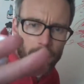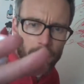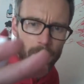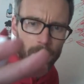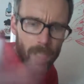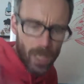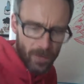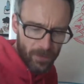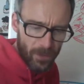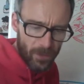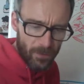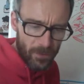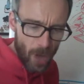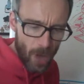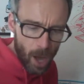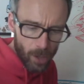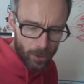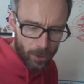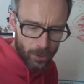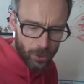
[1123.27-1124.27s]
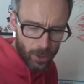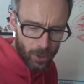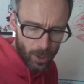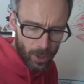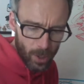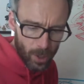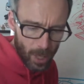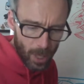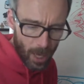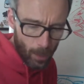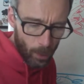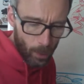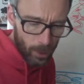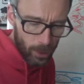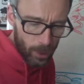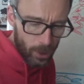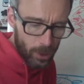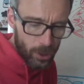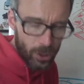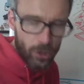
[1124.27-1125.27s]
If you've not, I want
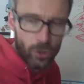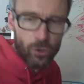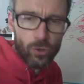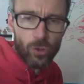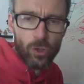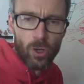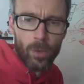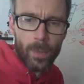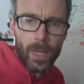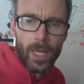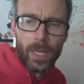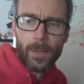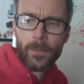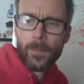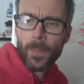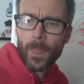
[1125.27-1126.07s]
you to draw me.